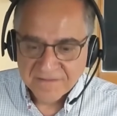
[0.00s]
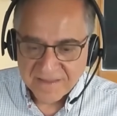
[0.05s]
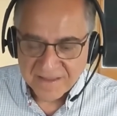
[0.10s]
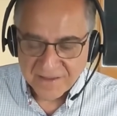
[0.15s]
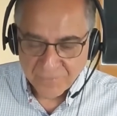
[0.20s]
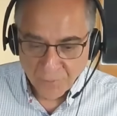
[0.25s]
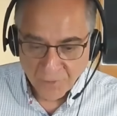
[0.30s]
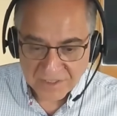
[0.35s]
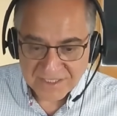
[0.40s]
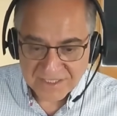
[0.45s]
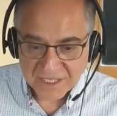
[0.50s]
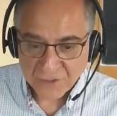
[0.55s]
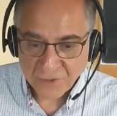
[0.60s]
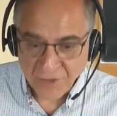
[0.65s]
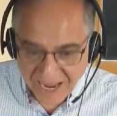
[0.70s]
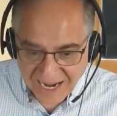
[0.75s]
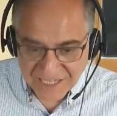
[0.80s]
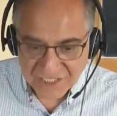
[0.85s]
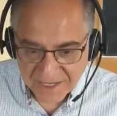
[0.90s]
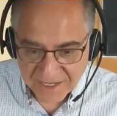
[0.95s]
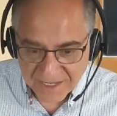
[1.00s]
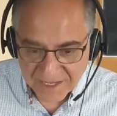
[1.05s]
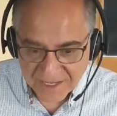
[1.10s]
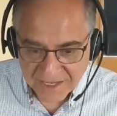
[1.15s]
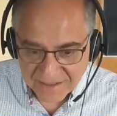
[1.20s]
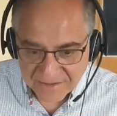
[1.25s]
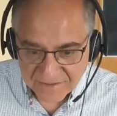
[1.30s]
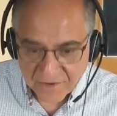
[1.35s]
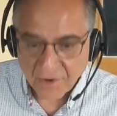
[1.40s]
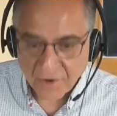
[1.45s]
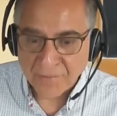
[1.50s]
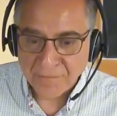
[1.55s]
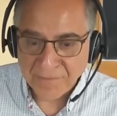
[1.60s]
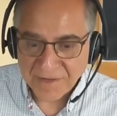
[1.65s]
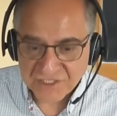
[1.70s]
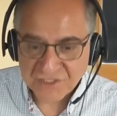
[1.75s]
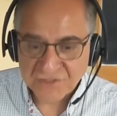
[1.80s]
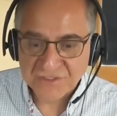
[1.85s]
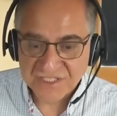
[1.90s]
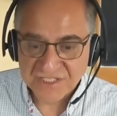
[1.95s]
the ones that you actually get are
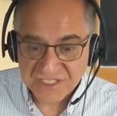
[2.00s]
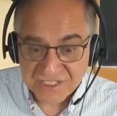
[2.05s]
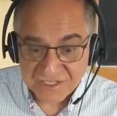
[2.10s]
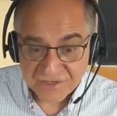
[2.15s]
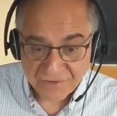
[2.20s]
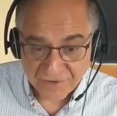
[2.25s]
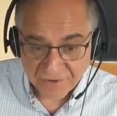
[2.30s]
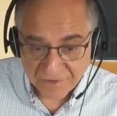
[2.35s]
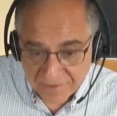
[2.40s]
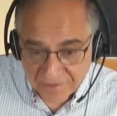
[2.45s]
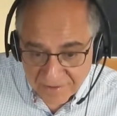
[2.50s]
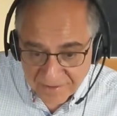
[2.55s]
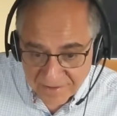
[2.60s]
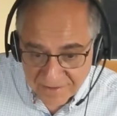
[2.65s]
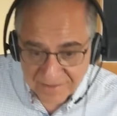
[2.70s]
measure zero.